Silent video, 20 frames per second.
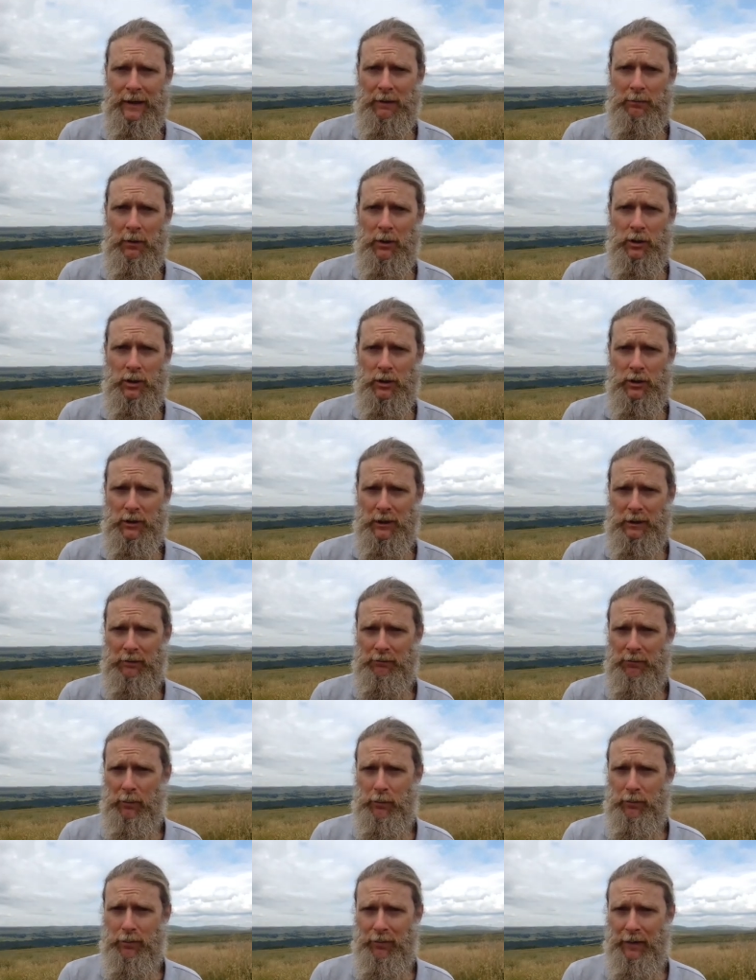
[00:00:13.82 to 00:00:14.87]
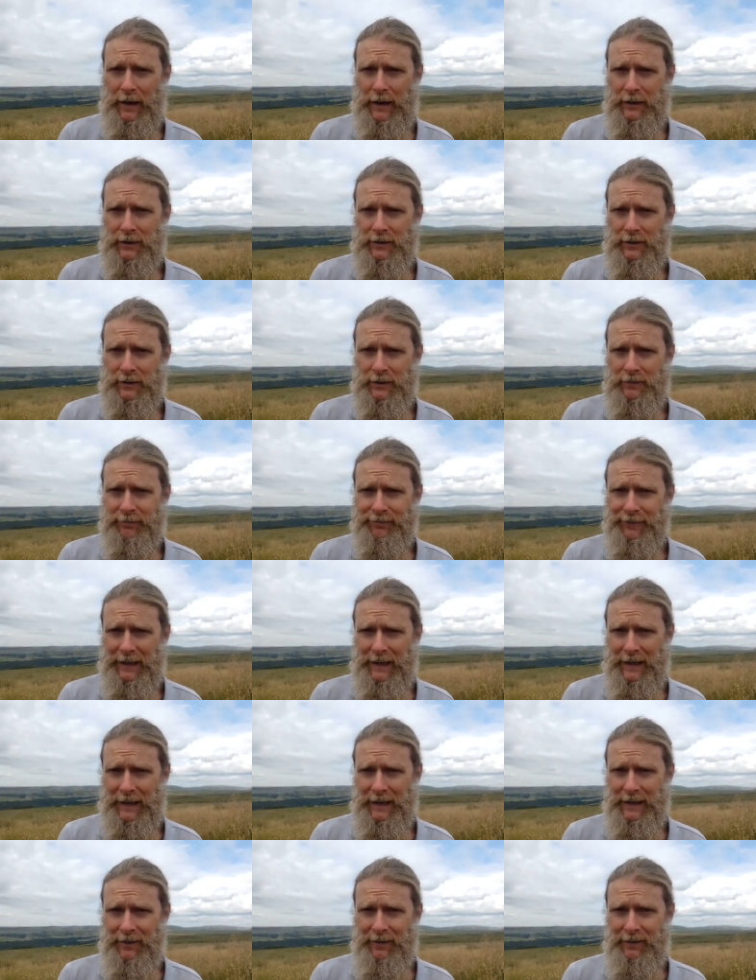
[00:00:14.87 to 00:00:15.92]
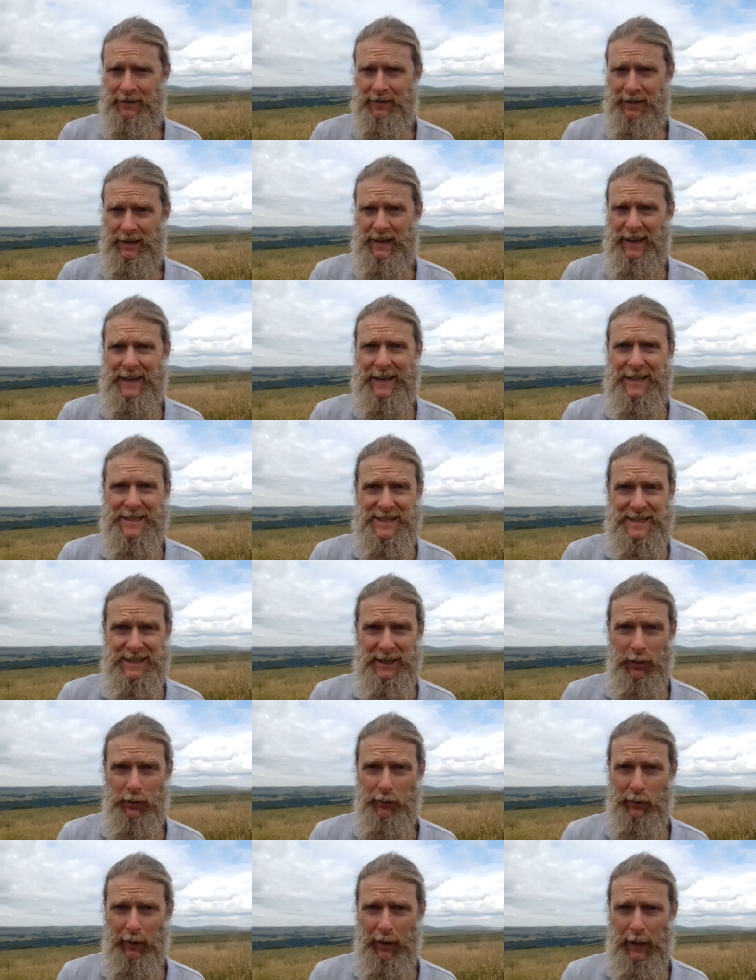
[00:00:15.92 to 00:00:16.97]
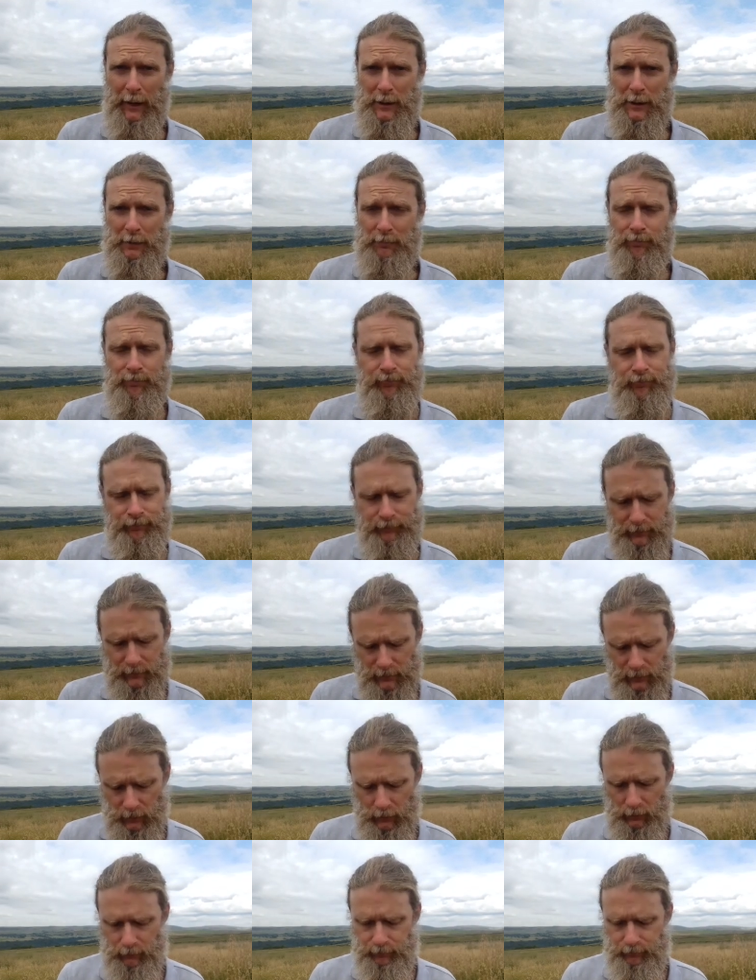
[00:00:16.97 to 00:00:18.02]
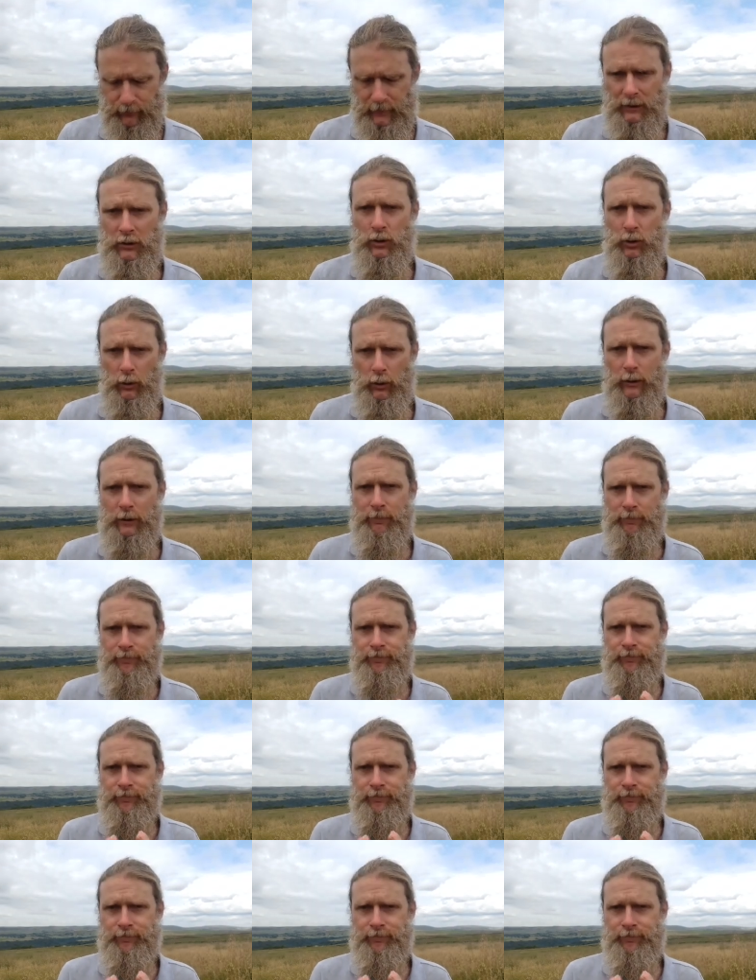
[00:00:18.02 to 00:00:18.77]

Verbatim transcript: emotionally repressed and the legacy of that. So enjoy.